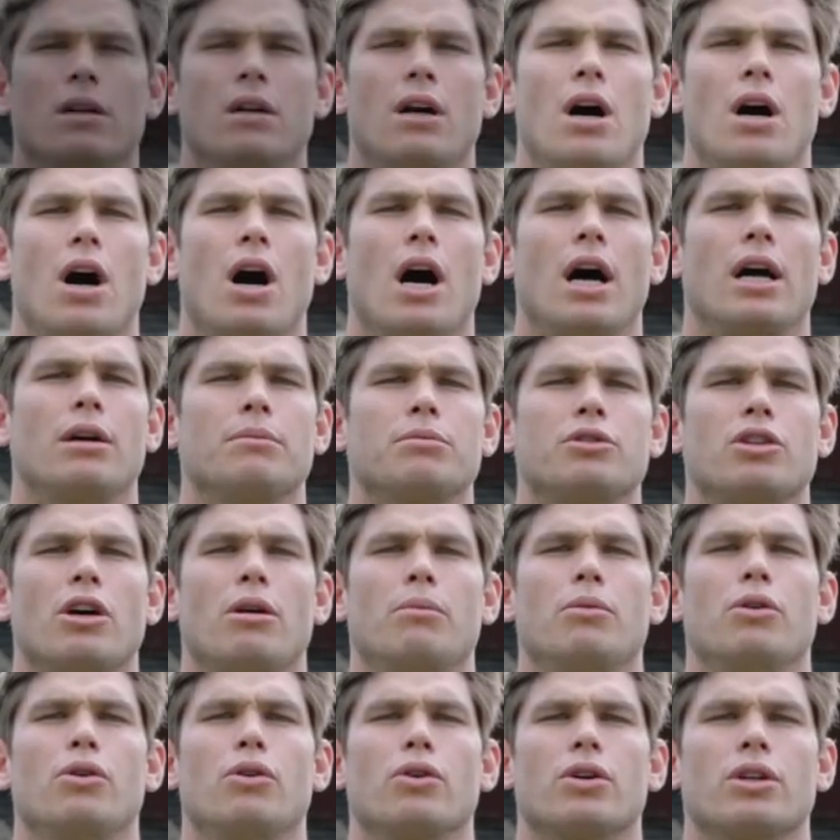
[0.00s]
Hi, I'm
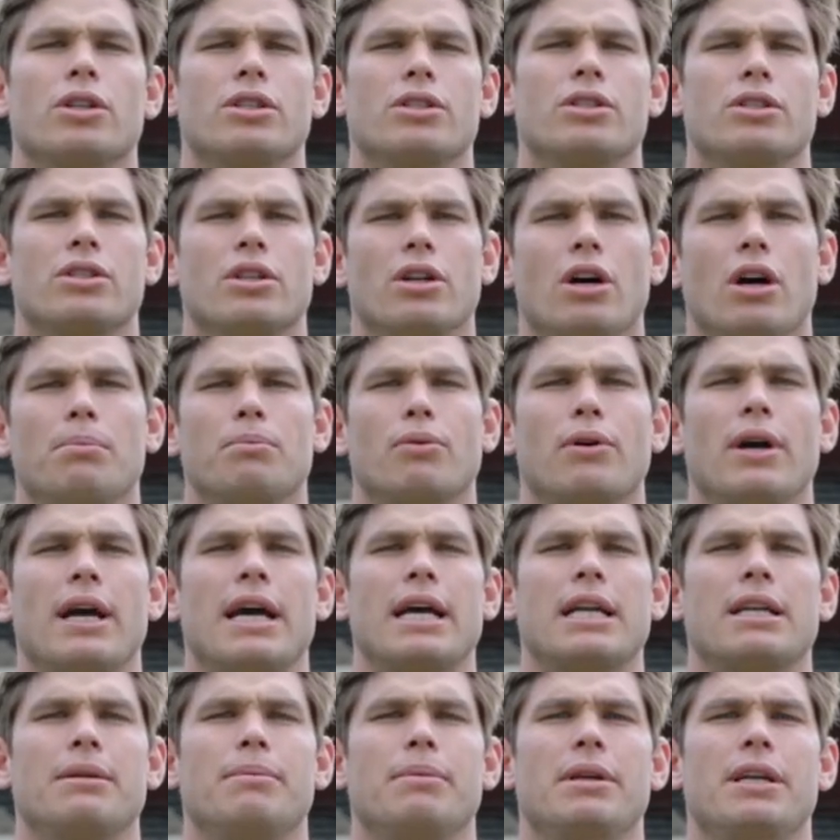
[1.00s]
Tom Hawkins and I'm
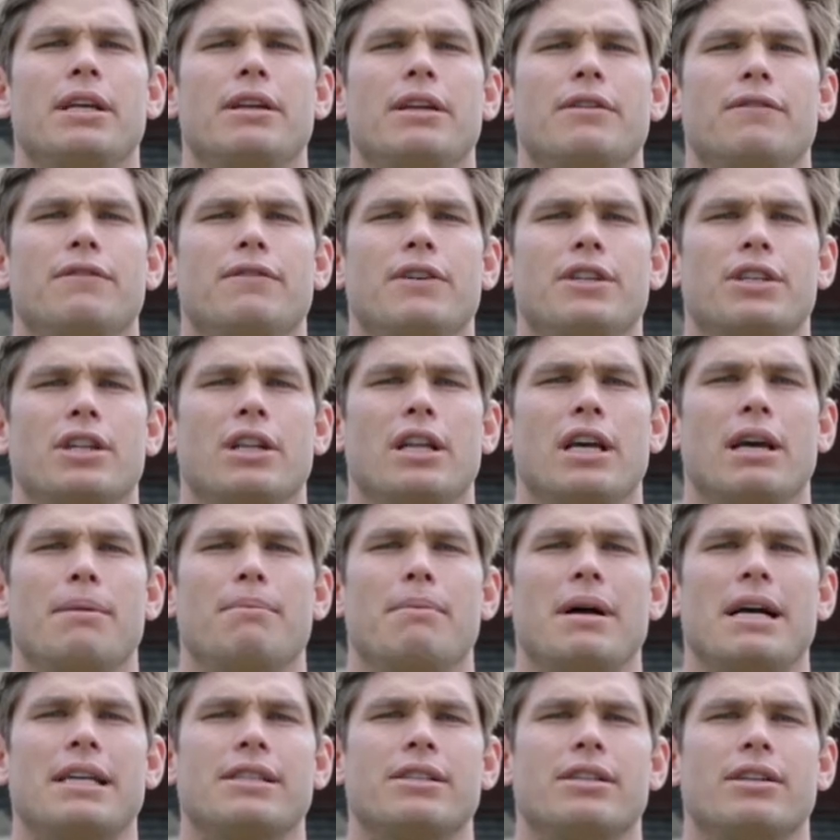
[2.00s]
proud to be official
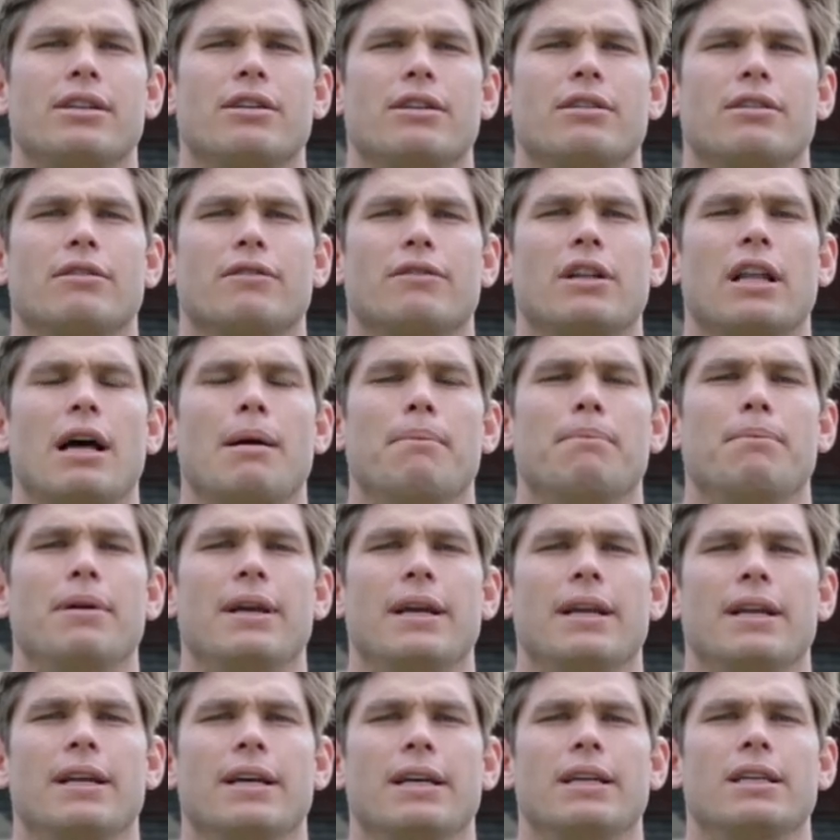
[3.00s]
ambassador of Club
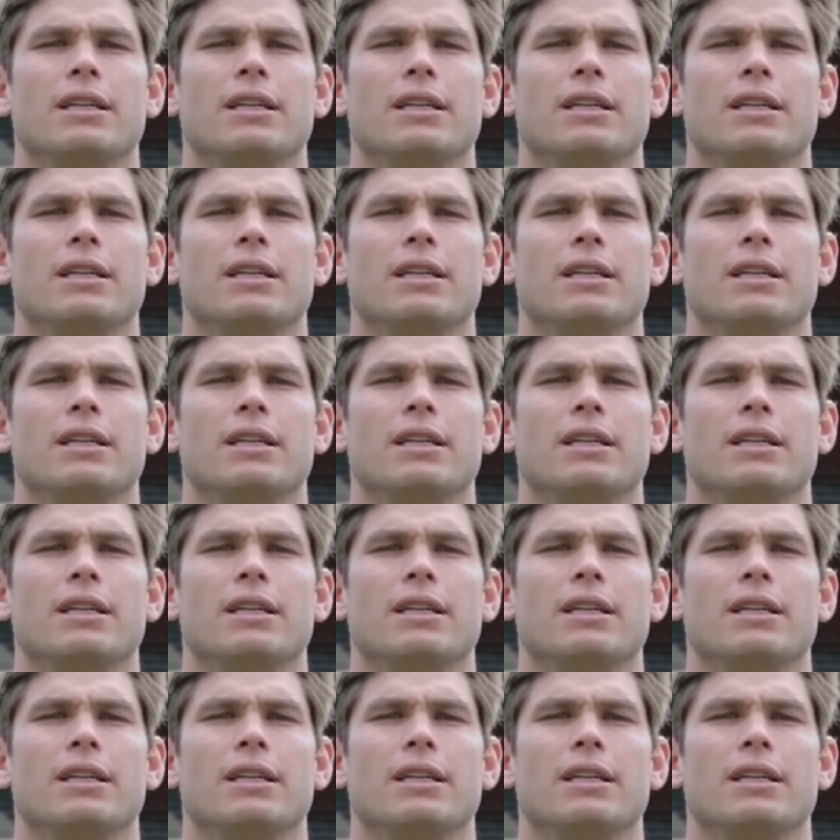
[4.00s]
Bid.